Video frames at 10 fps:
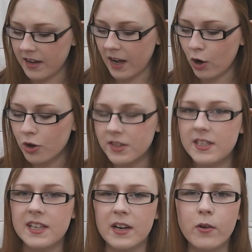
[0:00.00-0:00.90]
And I
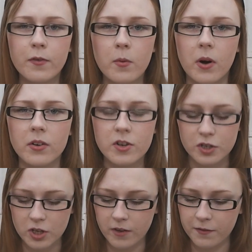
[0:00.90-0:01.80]
hunted out for one
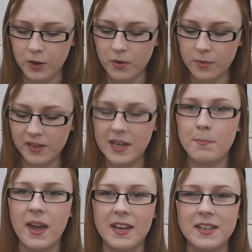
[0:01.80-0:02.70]
because a few of them are
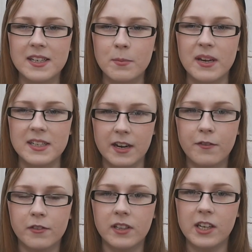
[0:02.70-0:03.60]
like painted a bit
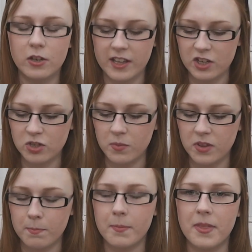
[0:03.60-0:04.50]
differently, you know, like some
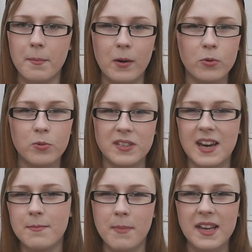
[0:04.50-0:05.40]
of them the mouth was
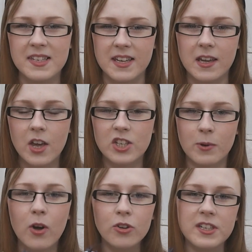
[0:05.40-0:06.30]
dead messy.
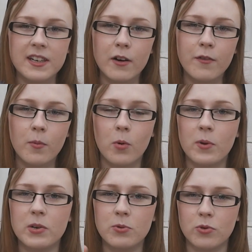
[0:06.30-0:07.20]
So I hunted out for one
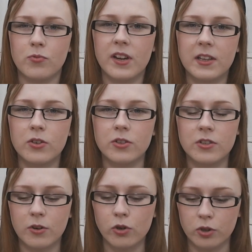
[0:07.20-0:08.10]
which was really
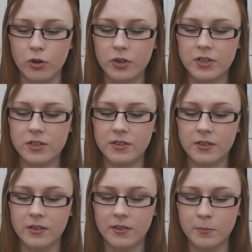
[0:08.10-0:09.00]
good or looked
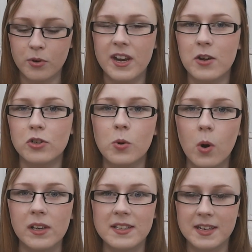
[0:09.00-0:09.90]
pretty good
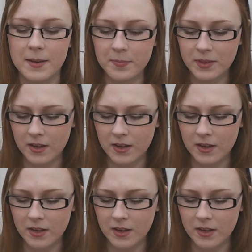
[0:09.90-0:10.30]
quality.